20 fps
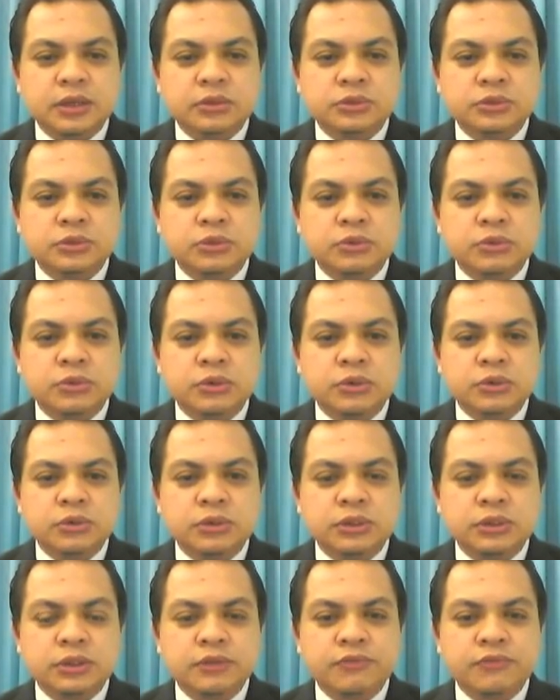So
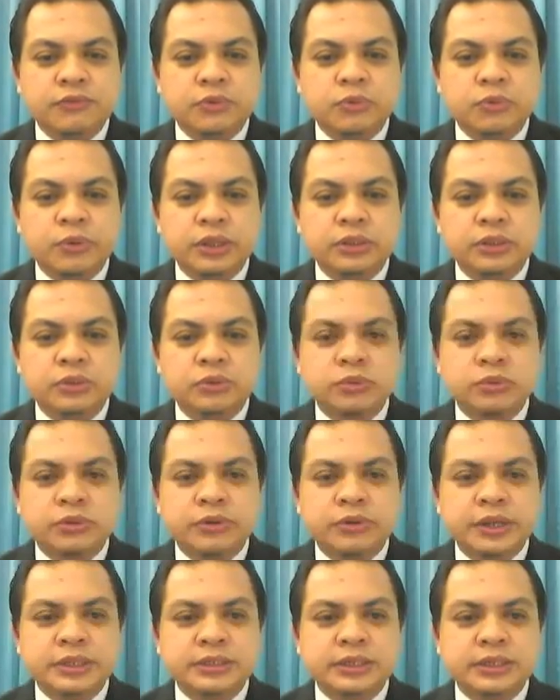if you want to
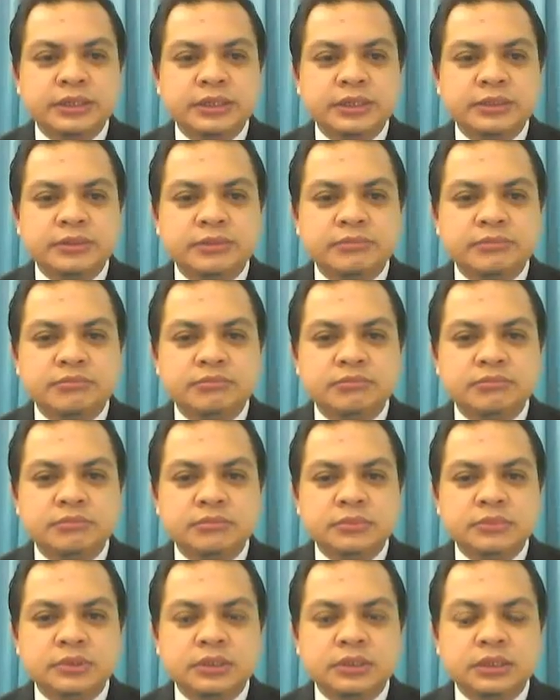create a
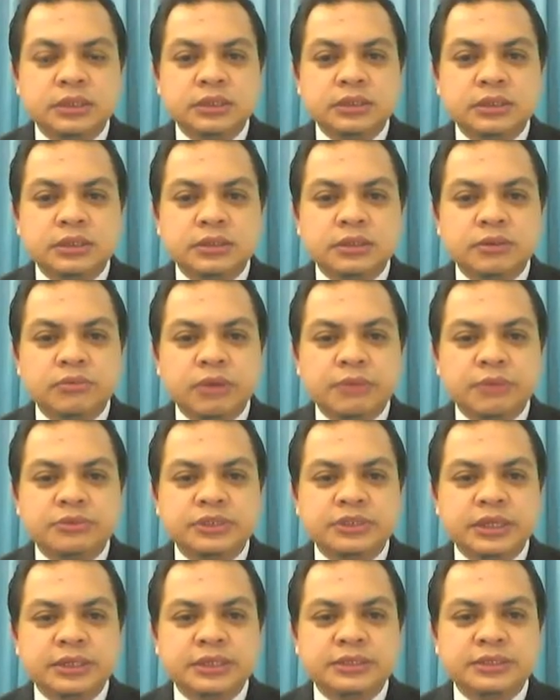
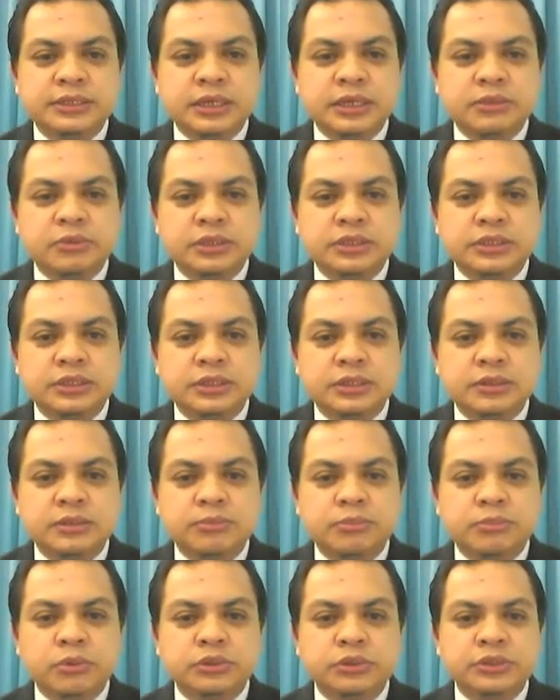website design which
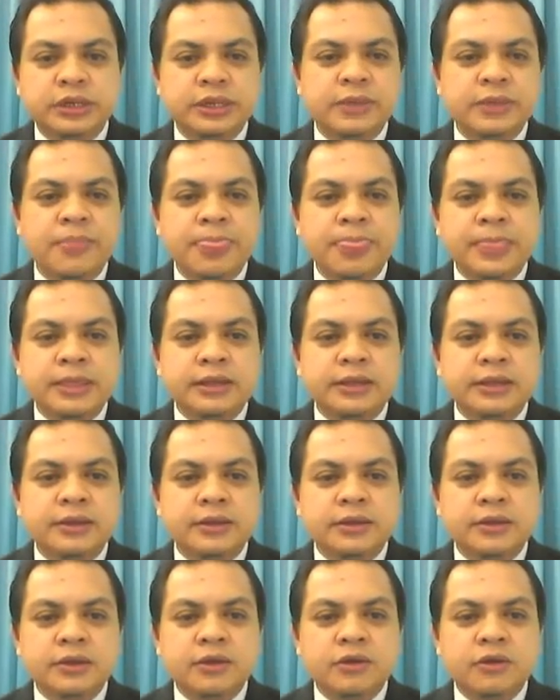portray
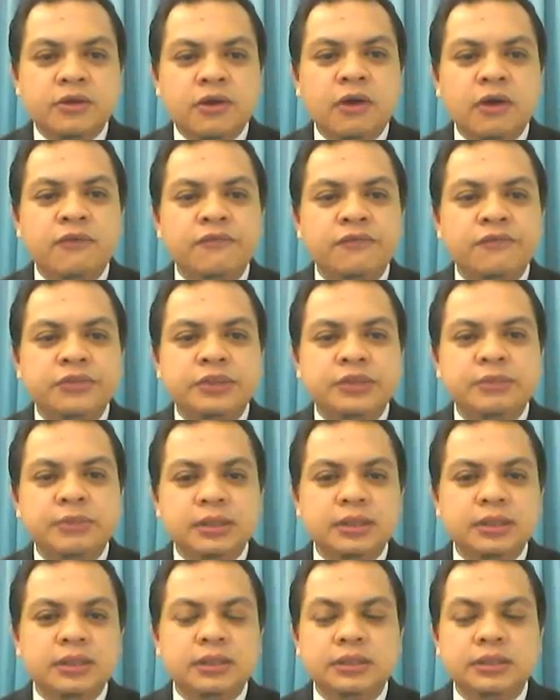
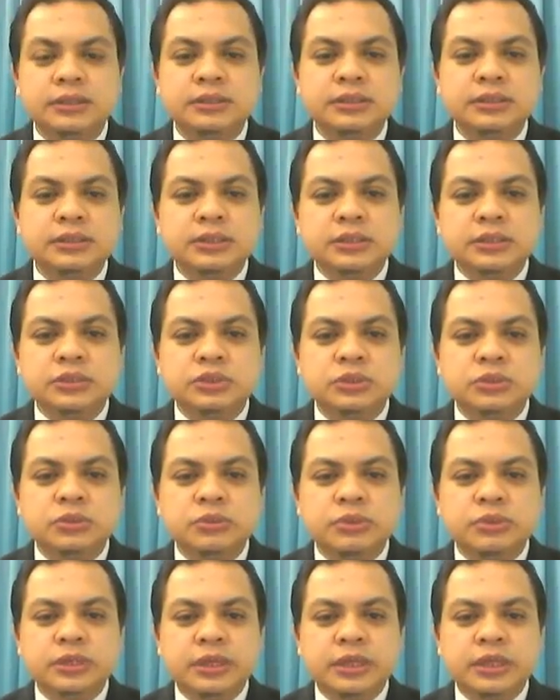comfortable, so
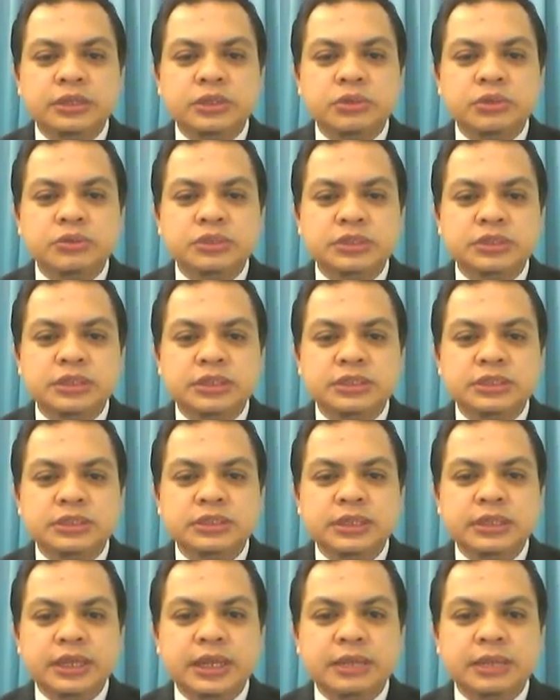you can use
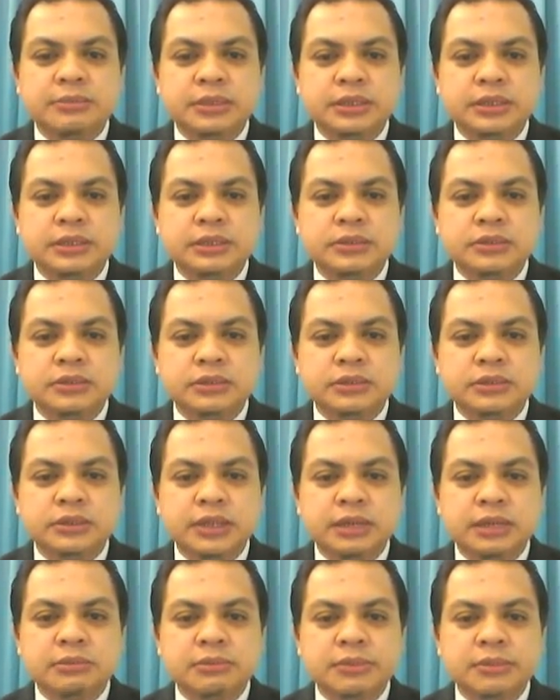this element.
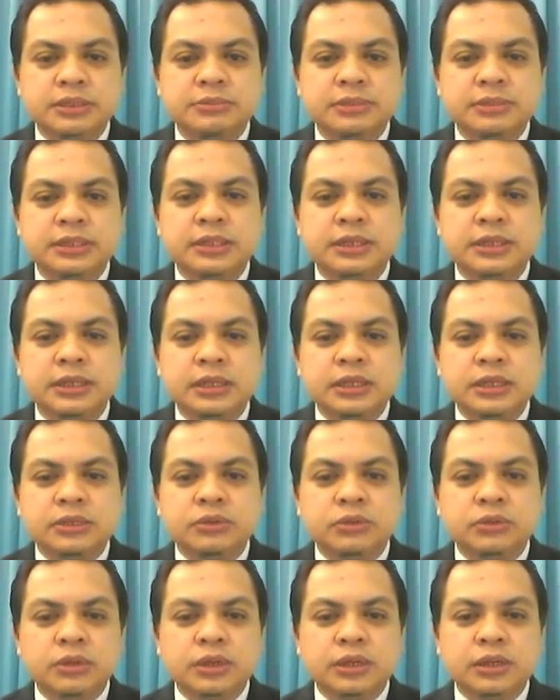The element must be
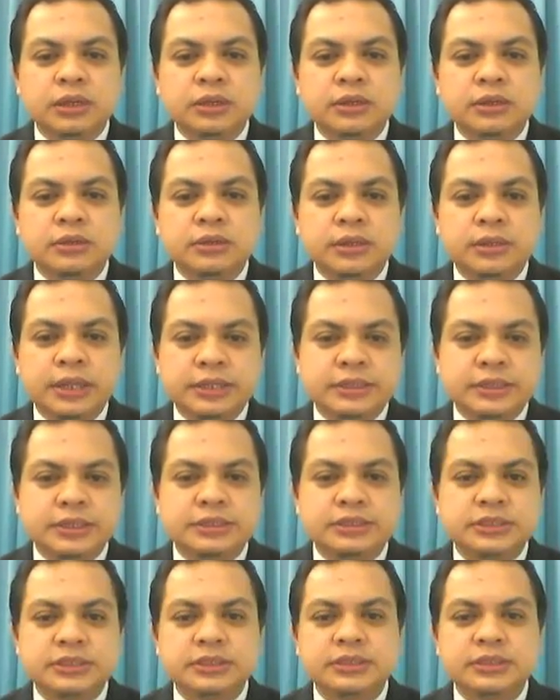like
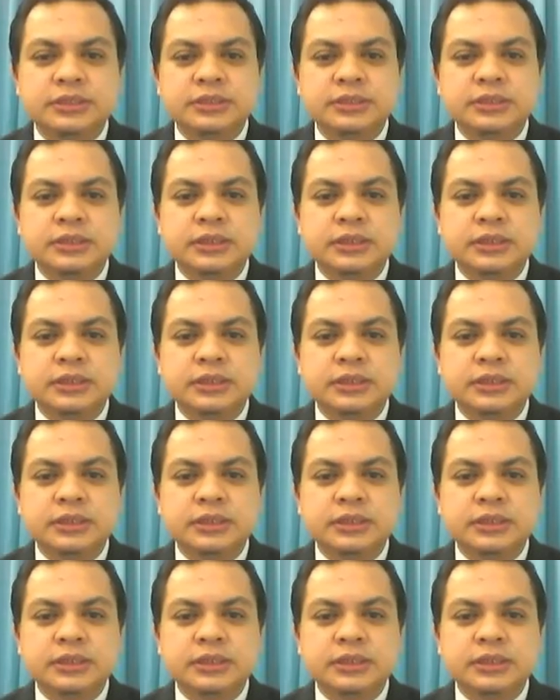this.